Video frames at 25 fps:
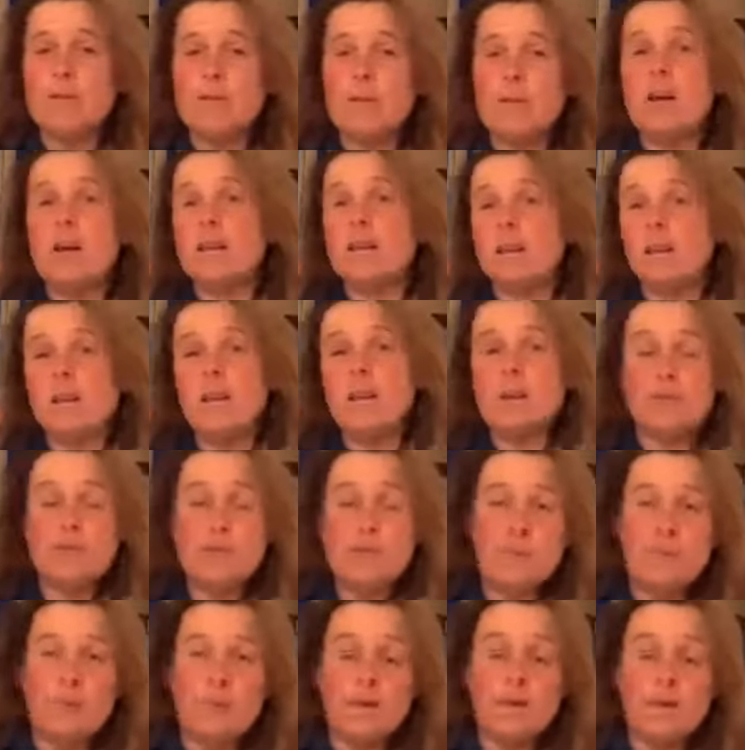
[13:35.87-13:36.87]
chat and get
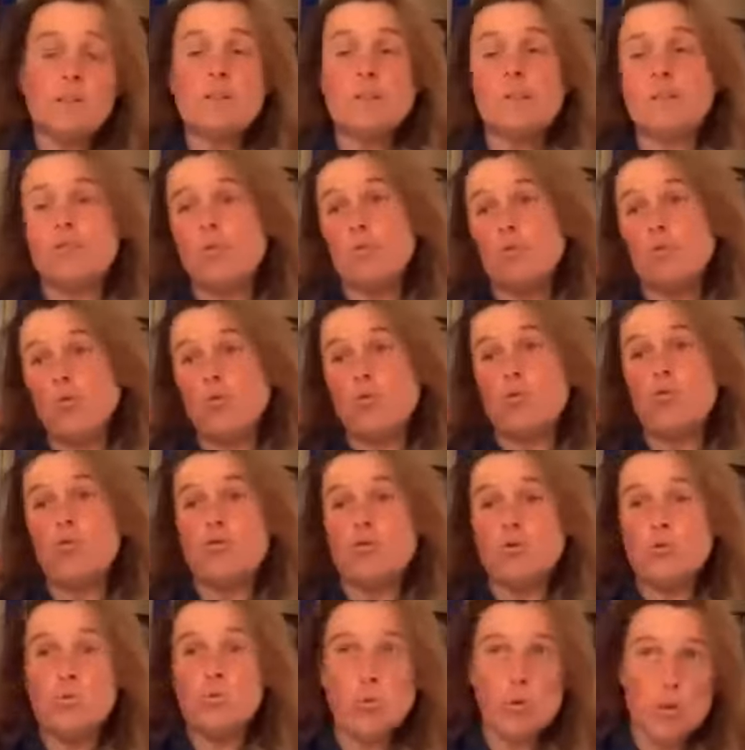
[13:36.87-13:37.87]
advice it's
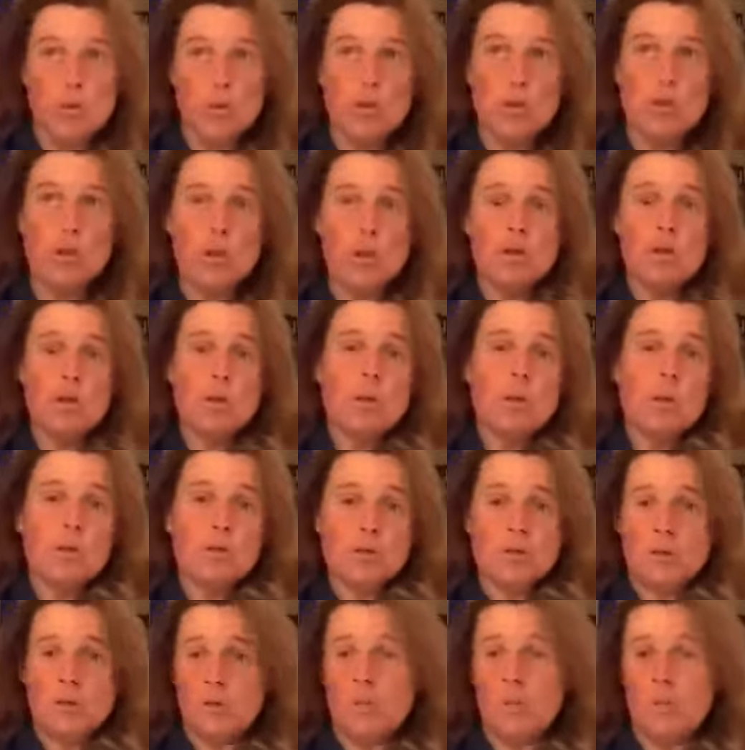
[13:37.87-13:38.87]
important to watch
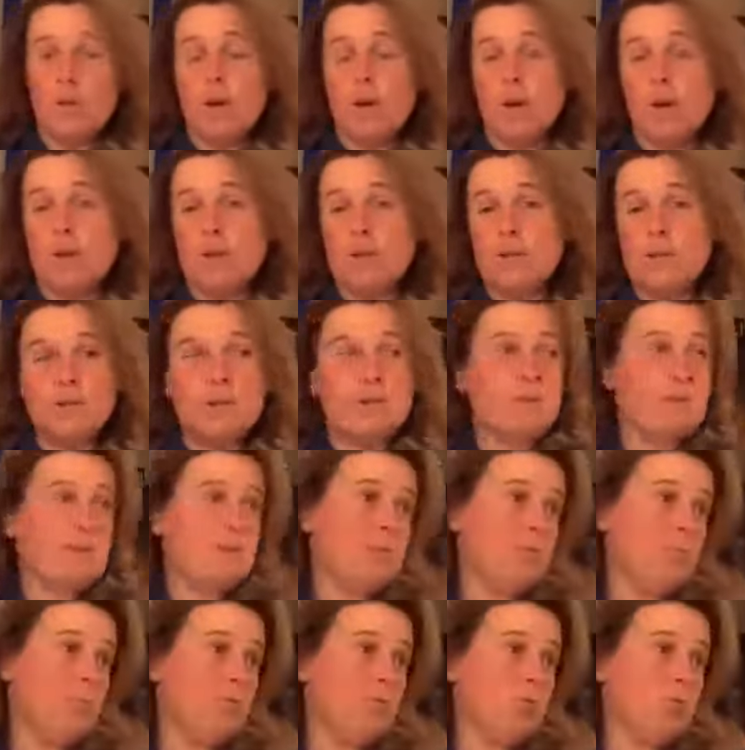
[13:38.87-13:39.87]
top riders
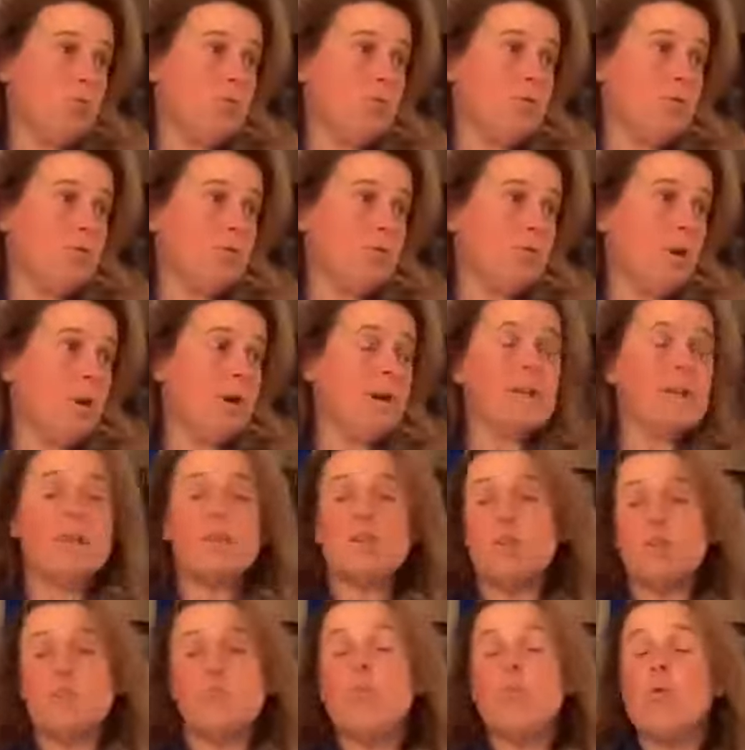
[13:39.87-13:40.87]
it's important yeah. to ride
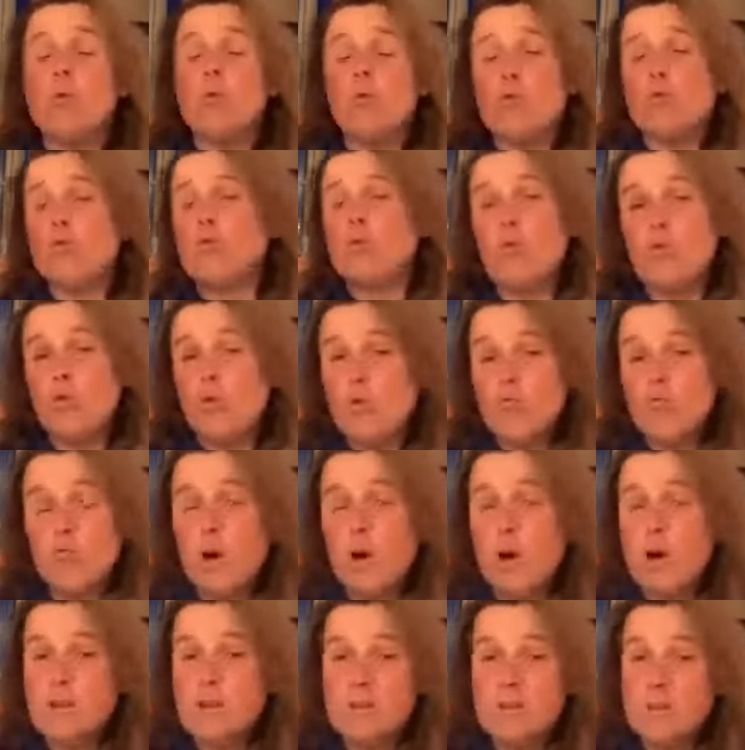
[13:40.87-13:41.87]
at watch
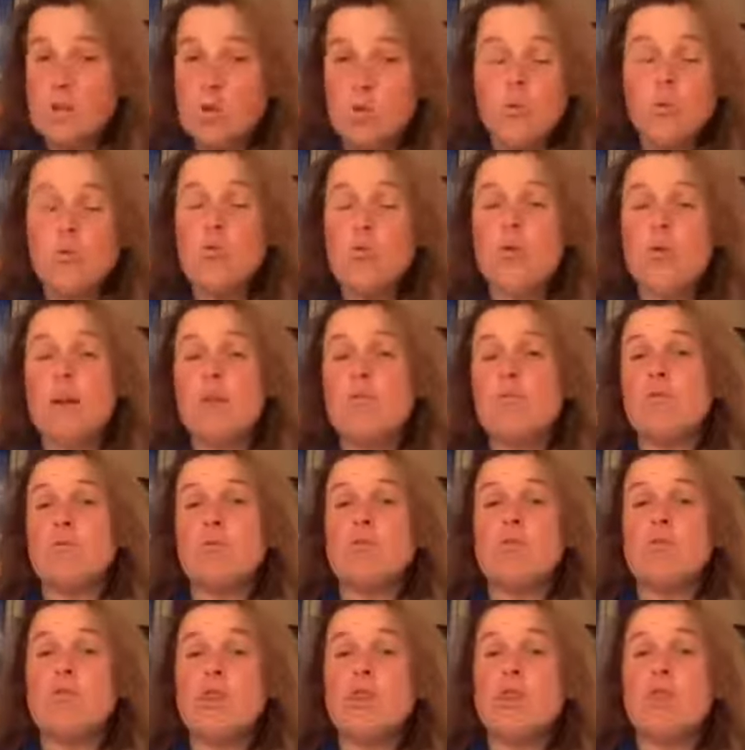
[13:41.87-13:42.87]
riders at all
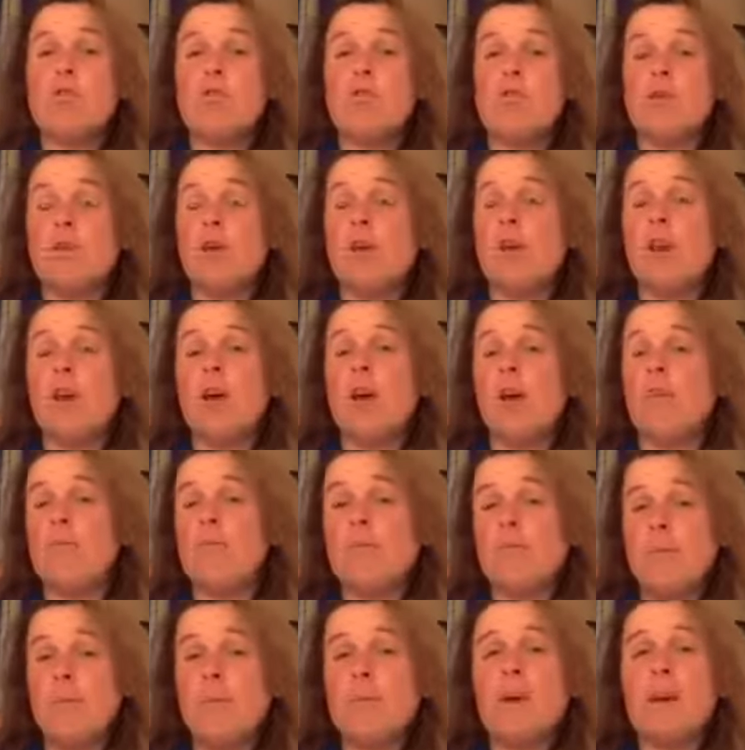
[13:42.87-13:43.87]
levels so you can mm.
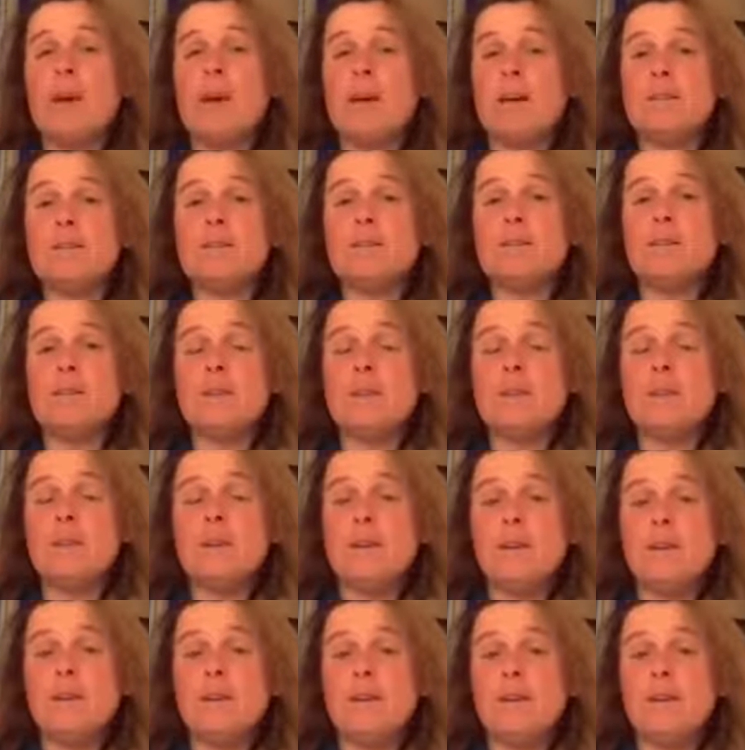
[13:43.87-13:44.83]
learn from that and yeah,